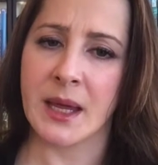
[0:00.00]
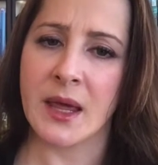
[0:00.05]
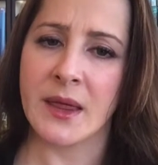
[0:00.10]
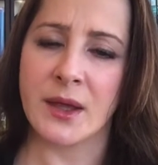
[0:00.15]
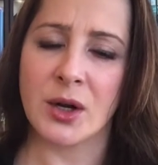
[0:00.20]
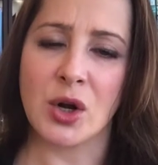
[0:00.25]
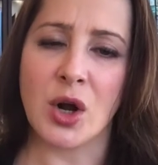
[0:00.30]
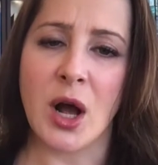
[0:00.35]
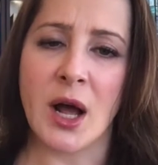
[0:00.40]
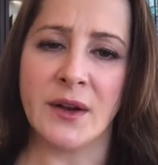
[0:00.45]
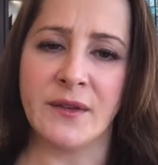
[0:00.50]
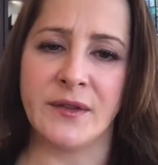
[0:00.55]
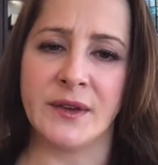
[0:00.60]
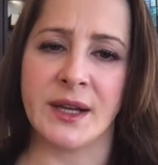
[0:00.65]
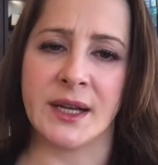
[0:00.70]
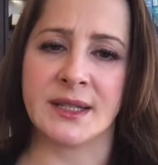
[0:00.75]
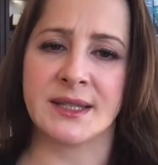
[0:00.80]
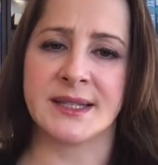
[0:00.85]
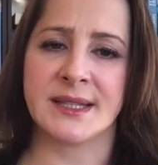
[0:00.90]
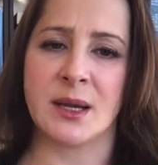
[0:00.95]
Their
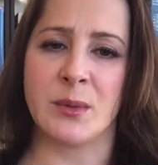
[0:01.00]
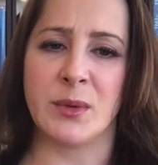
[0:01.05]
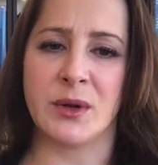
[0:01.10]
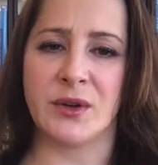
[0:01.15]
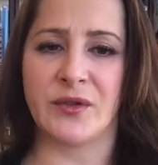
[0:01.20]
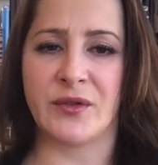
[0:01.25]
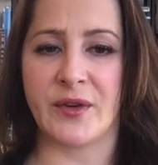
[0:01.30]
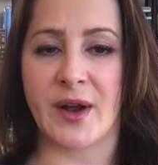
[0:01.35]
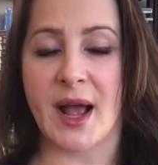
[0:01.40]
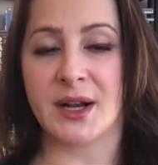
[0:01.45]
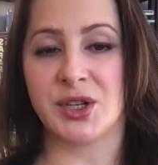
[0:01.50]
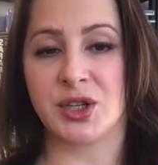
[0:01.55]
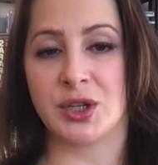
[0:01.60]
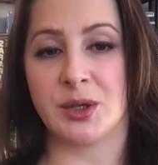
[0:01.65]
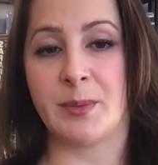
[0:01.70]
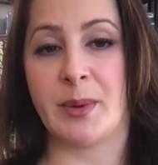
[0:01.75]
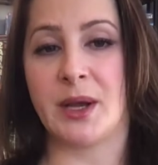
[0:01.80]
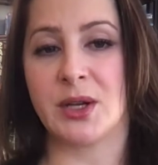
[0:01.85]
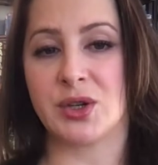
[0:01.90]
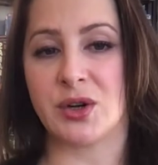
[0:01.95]
conflict somewhat
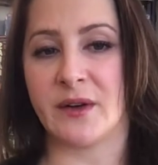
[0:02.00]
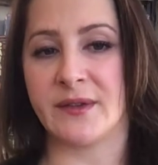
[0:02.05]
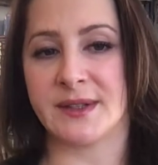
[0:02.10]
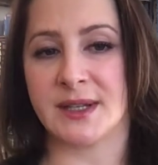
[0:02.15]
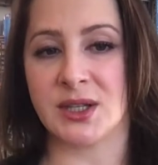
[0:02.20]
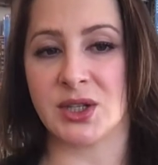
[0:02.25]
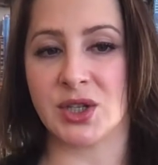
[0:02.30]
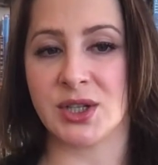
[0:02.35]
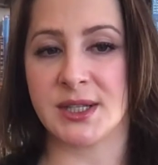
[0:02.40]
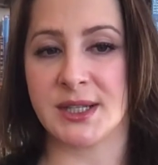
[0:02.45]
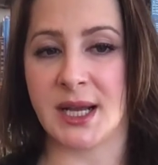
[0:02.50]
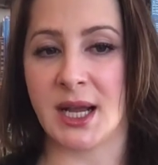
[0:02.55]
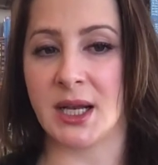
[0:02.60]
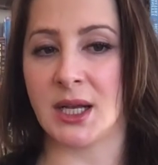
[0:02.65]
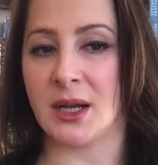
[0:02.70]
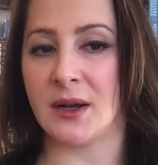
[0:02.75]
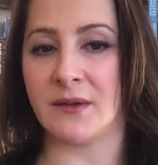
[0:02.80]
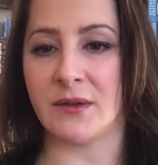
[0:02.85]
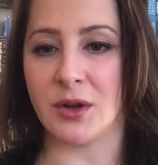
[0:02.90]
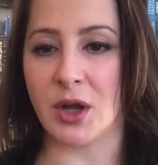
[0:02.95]
fractured Petrov's
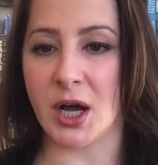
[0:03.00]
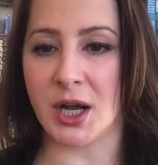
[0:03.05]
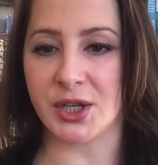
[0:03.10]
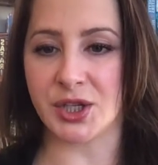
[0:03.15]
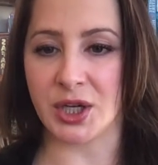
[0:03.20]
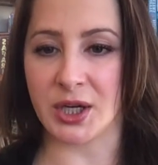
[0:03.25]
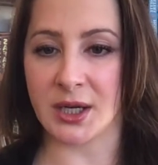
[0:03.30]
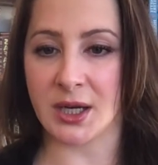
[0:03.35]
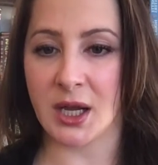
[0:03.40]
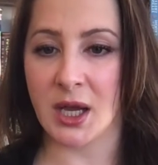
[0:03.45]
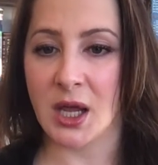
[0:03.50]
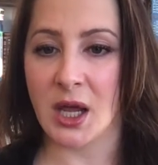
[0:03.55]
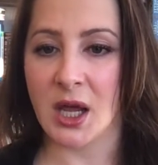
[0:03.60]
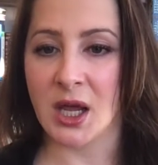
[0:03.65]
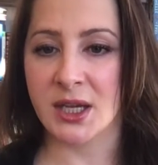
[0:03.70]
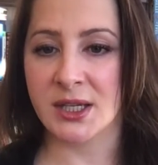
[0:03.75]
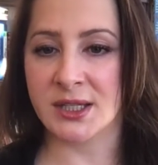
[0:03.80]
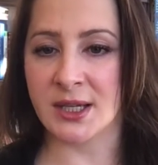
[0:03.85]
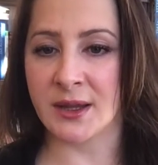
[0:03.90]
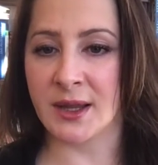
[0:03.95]
understanding of logic,
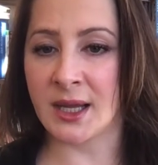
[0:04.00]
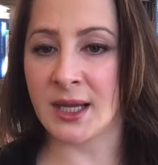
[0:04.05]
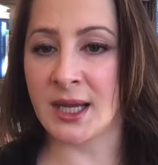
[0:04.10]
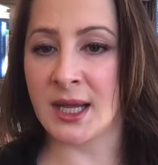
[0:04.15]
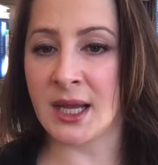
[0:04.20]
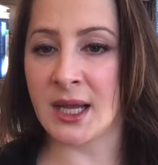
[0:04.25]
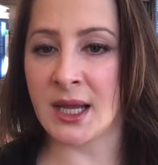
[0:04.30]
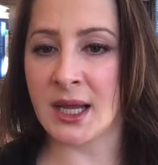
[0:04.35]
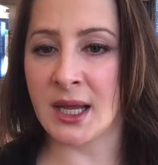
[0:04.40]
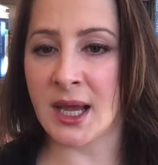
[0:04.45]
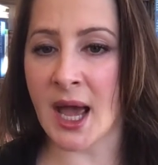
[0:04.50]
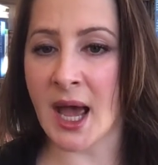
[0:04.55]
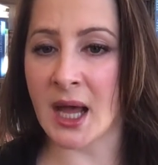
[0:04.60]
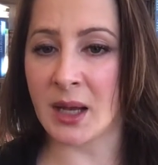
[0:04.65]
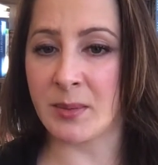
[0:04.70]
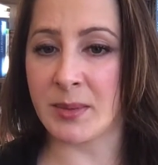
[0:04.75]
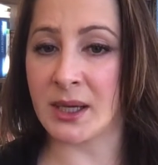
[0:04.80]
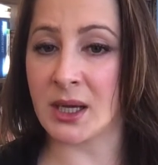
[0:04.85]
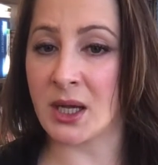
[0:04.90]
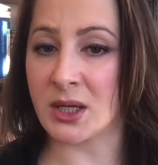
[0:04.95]
so that he
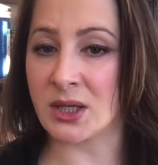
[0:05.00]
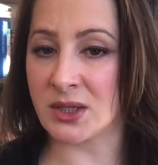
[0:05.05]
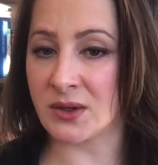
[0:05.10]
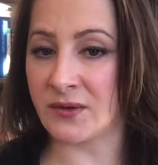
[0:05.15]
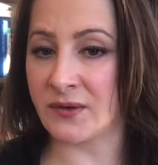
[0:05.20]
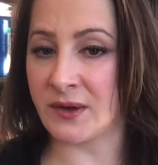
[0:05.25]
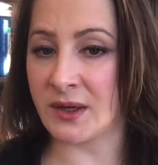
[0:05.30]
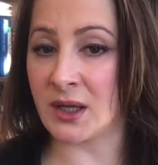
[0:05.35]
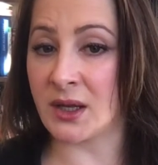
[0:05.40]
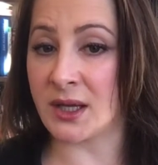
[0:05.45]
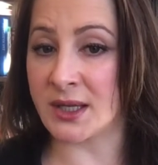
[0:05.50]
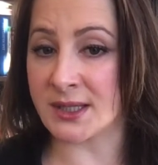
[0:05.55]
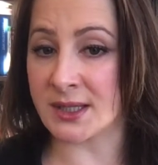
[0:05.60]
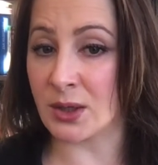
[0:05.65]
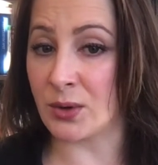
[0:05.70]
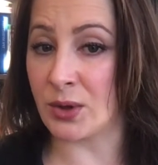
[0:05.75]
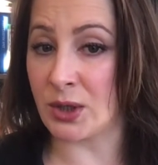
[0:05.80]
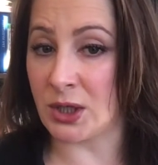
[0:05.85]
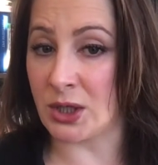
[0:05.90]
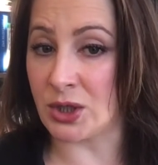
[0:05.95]
had begun to feel as
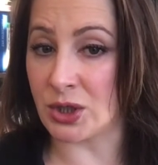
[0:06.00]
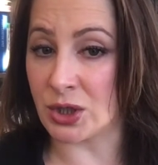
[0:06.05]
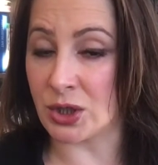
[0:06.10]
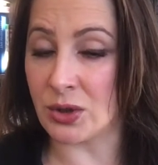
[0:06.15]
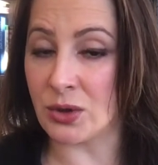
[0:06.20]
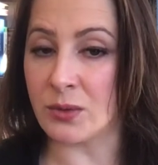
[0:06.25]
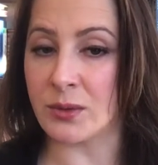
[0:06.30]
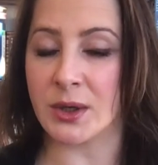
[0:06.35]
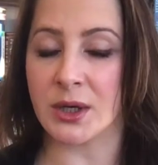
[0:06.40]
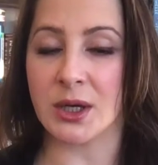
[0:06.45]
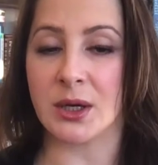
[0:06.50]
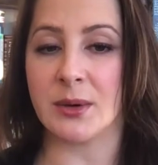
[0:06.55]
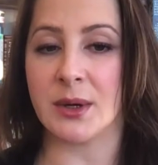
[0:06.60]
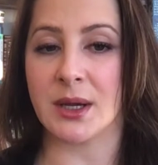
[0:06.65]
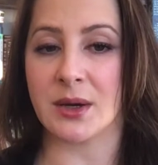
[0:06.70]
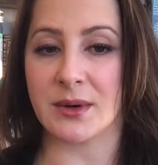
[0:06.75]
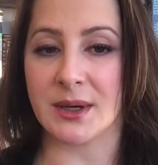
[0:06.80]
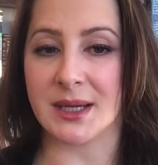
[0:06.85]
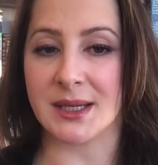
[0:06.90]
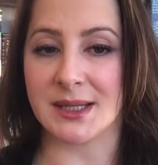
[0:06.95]
though he too were going
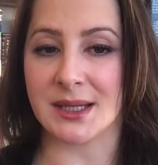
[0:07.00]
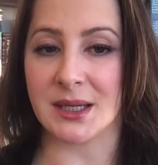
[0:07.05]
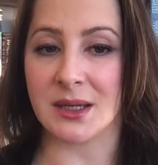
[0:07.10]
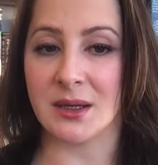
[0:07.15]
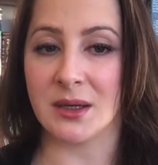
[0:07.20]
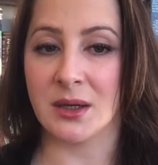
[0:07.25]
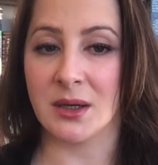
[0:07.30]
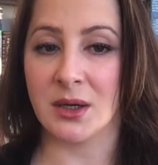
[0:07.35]
crazy,